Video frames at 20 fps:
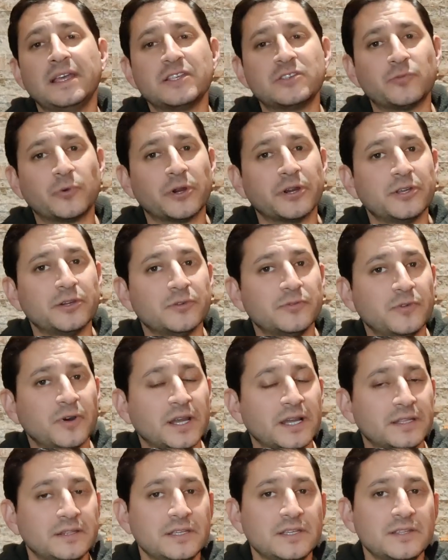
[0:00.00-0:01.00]
is where you'll
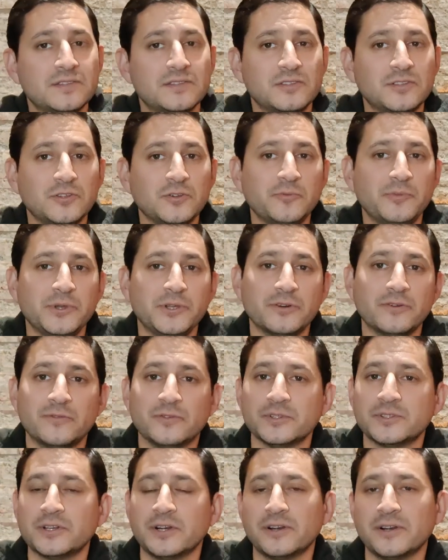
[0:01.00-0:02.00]
find these two
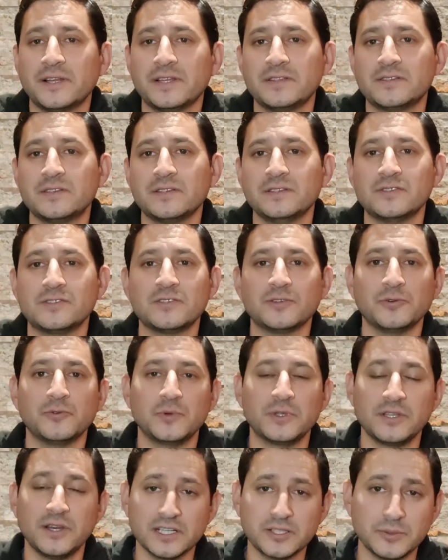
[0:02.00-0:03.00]
beautiful targets. And so
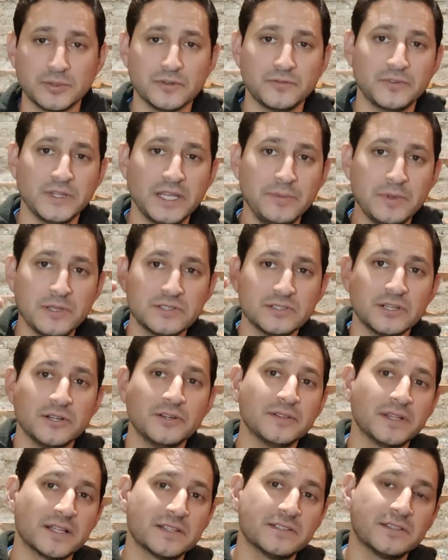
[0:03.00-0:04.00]
we talked about the Flaming
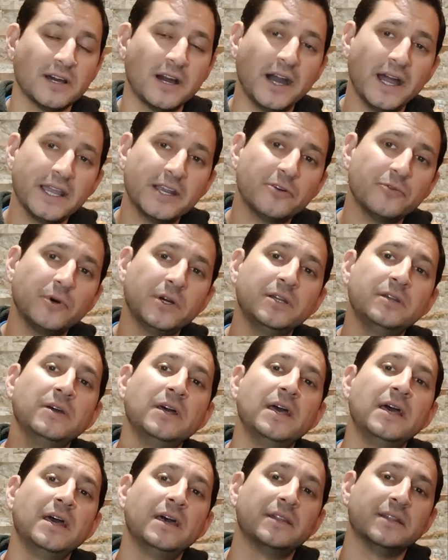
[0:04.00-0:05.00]
Star, that's the higher one.
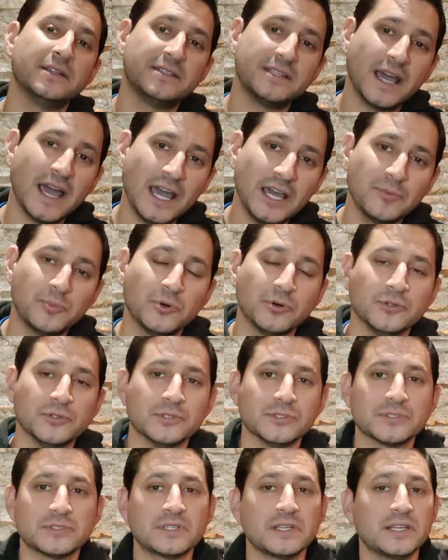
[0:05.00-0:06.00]
The
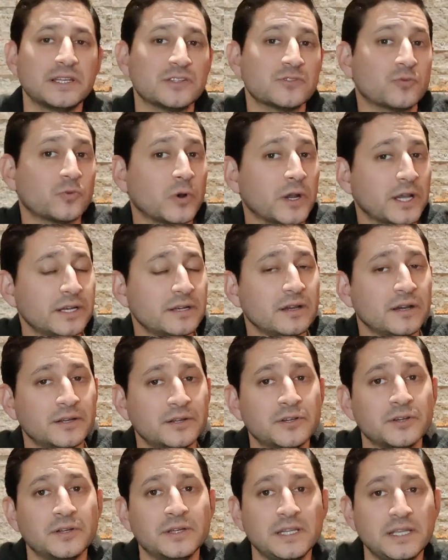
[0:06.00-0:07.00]
Tadpoles is right
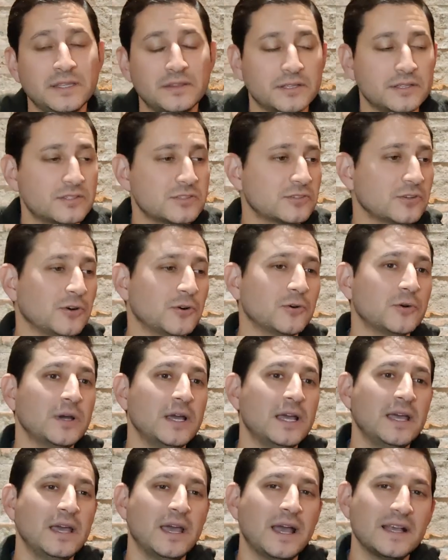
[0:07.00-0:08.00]
underneath it.
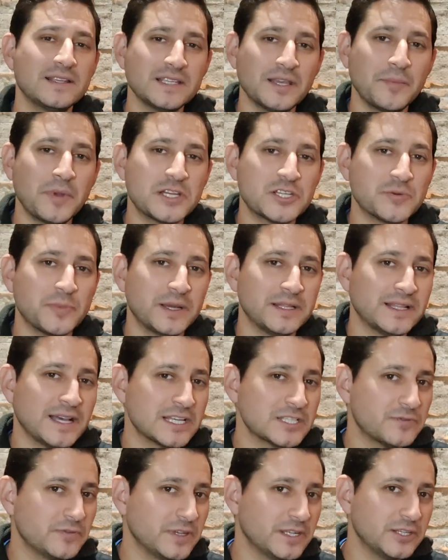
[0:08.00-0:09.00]
So as I mentioned in my
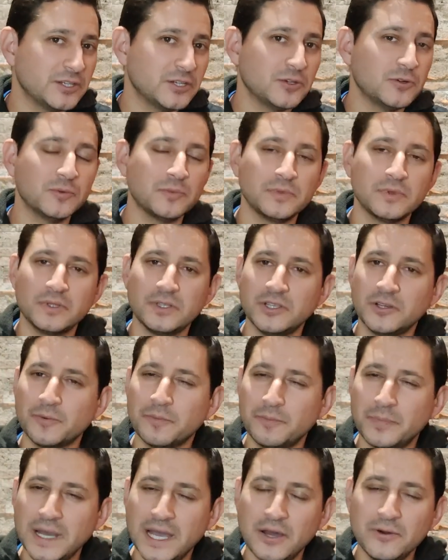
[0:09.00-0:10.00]
last video, you're
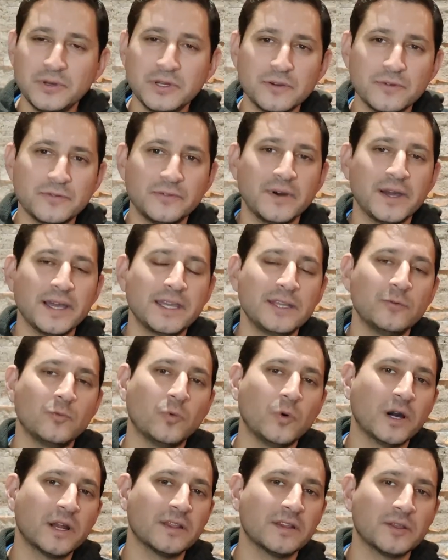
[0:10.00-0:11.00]
bound to
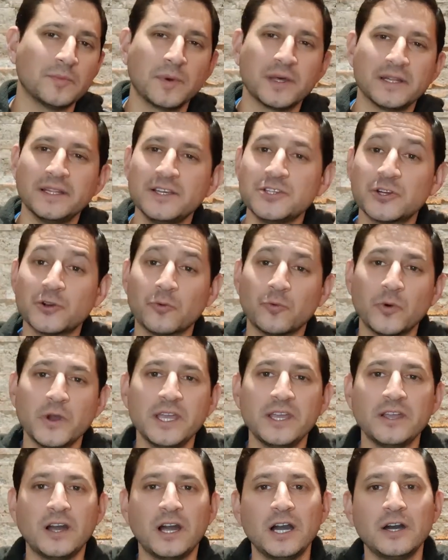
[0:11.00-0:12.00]
find one of them. Unless you're
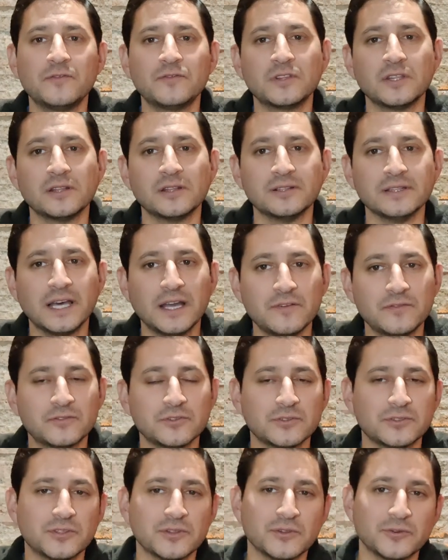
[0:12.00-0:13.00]
way off to the
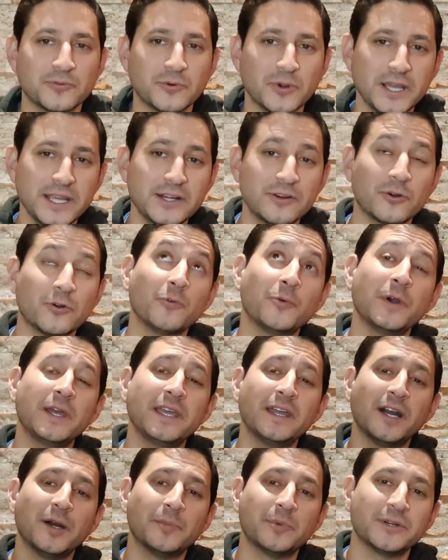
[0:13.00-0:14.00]
left or to the right or
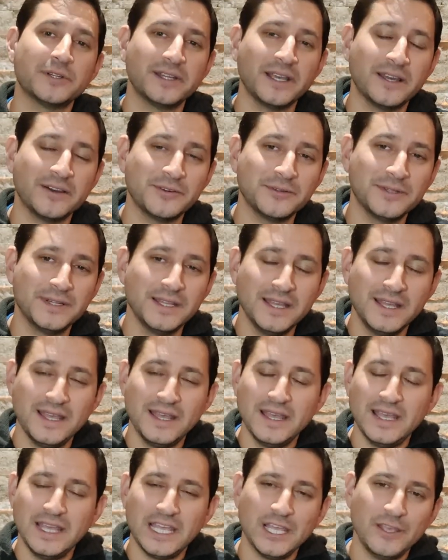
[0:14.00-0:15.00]
way up or down,
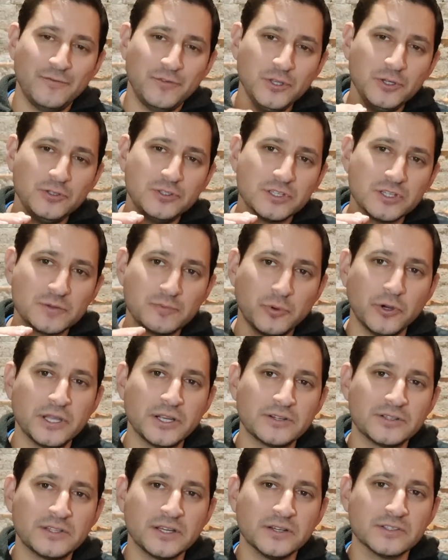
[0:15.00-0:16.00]
if you just
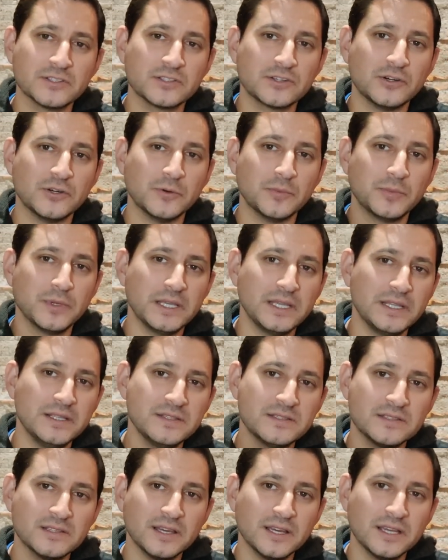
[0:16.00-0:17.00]
point your telescope
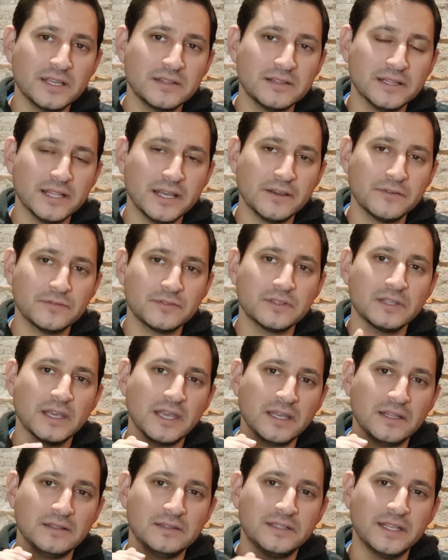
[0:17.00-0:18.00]
inside left
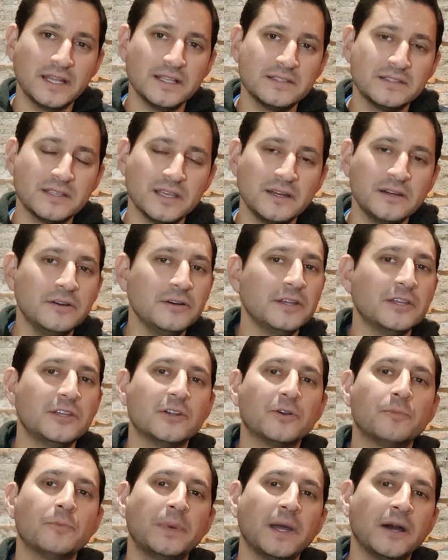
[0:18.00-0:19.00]
and dead center,
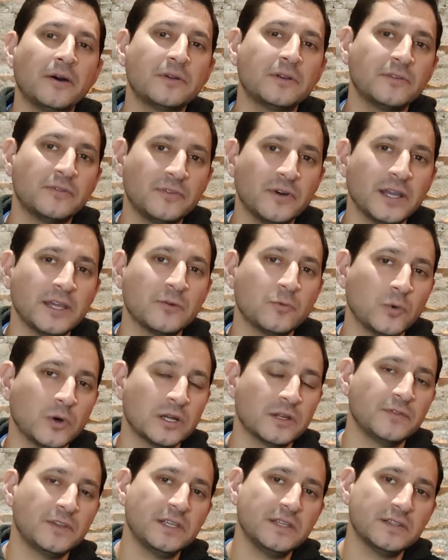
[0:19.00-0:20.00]
you're bound to find
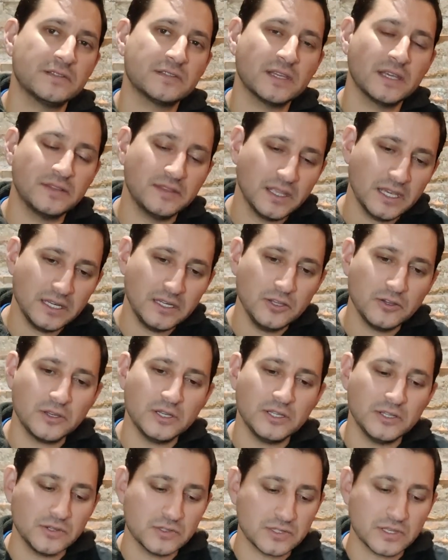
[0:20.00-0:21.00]
one of these. And then you
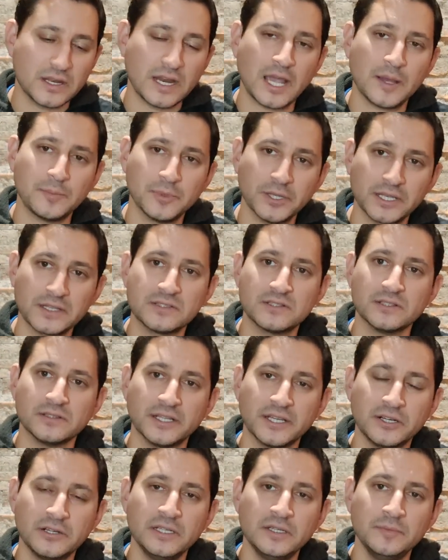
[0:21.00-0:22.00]
can use an app like
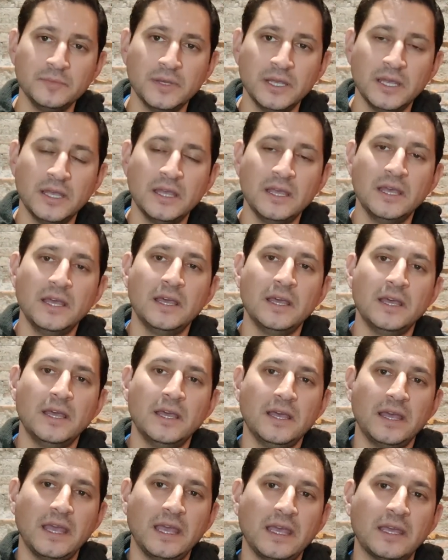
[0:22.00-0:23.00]
Stellarium
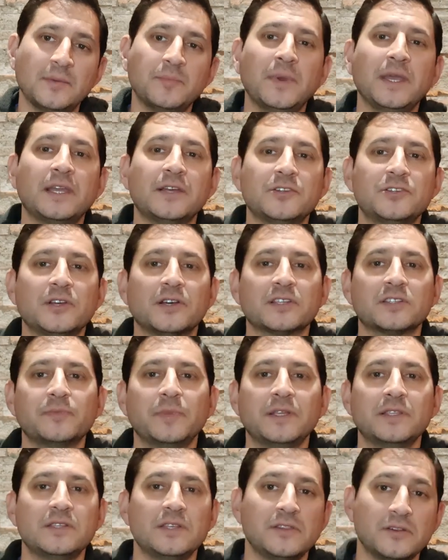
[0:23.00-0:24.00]
and make
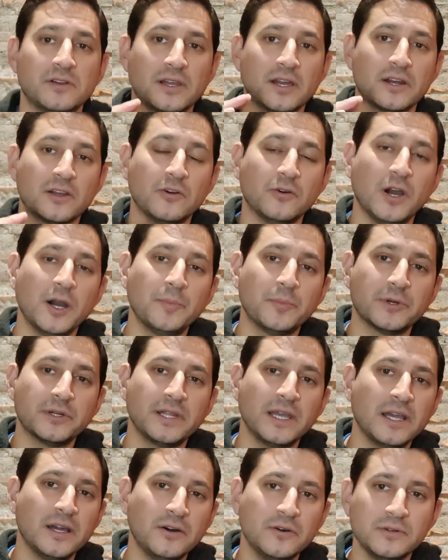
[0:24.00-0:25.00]
adjustments. Either you got to go up or
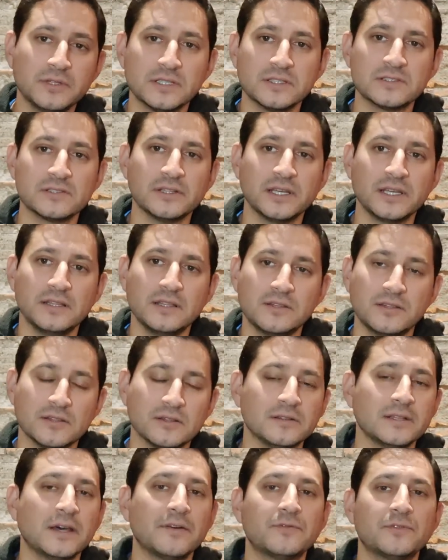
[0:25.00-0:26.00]
down and slightly to
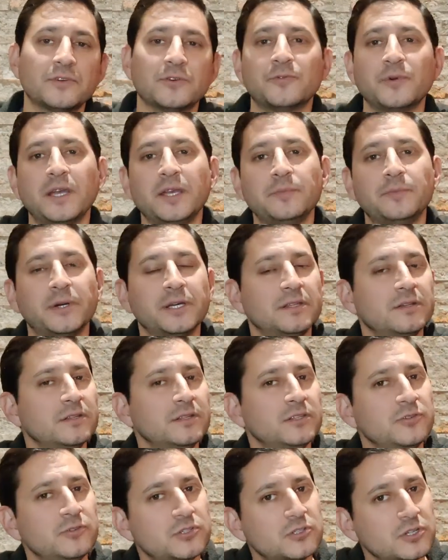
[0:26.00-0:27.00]
the left or right, but
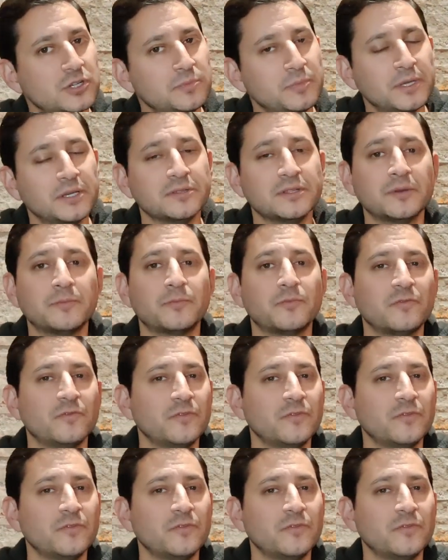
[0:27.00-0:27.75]
you should be able to